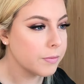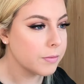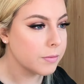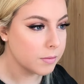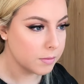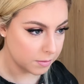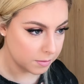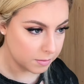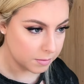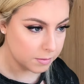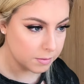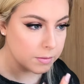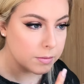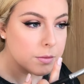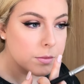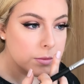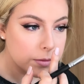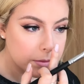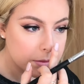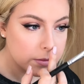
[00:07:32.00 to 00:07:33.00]
bow,
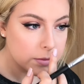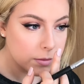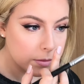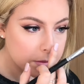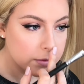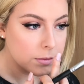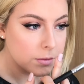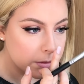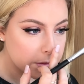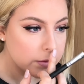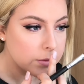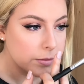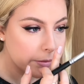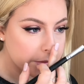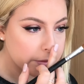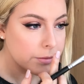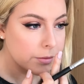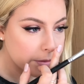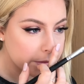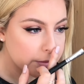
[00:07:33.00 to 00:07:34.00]
anywhere I can put it,
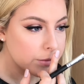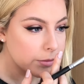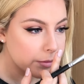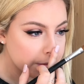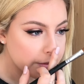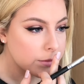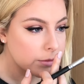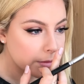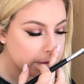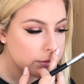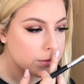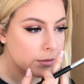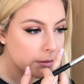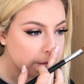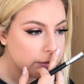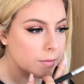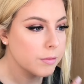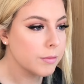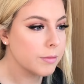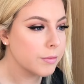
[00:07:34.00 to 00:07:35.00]
because I just
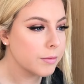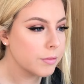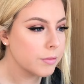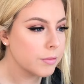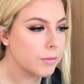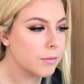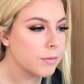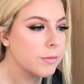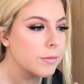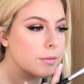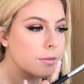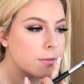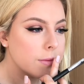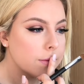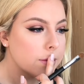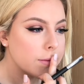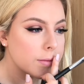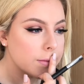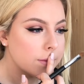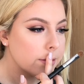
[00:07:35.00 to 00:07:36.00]
think the right amount of
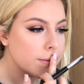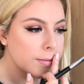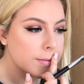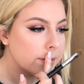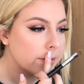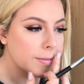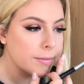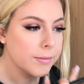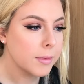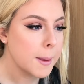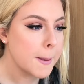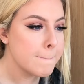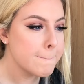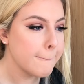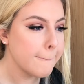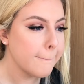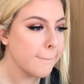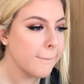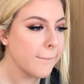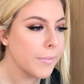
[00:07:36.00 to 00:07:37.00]
highlighter can make
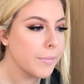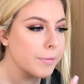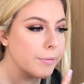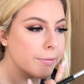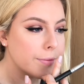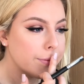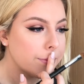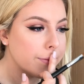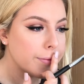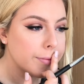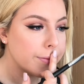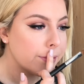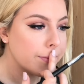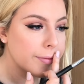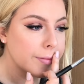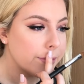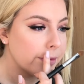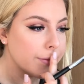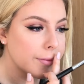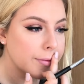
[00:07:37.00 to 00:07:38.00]
someone look so
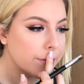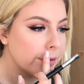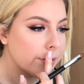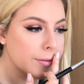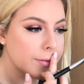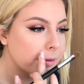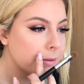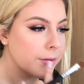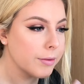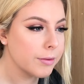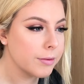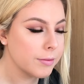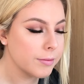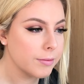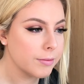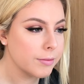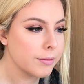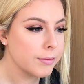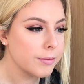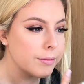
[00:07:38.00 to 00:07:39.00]
healthy and
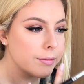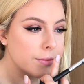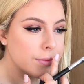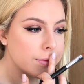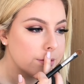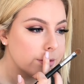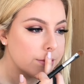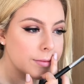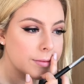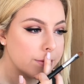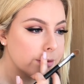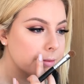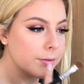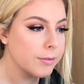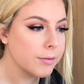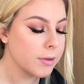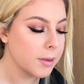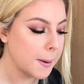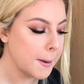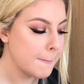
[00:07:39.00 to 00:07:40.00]
just really
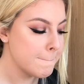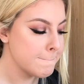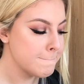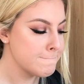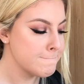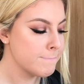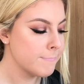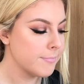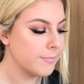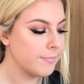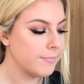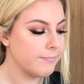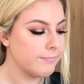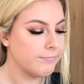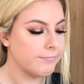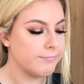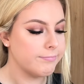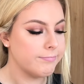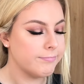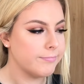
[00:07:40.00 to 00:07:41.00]
brighten up your face. So
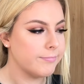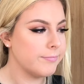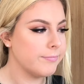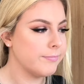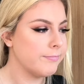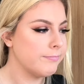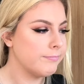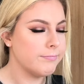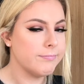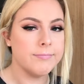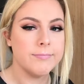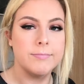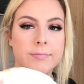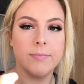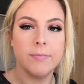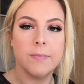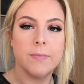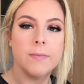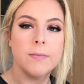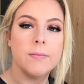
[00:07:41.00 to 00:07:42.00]
then I'm
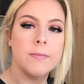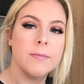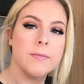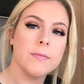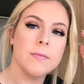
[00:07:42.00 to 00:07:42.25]
going to spray a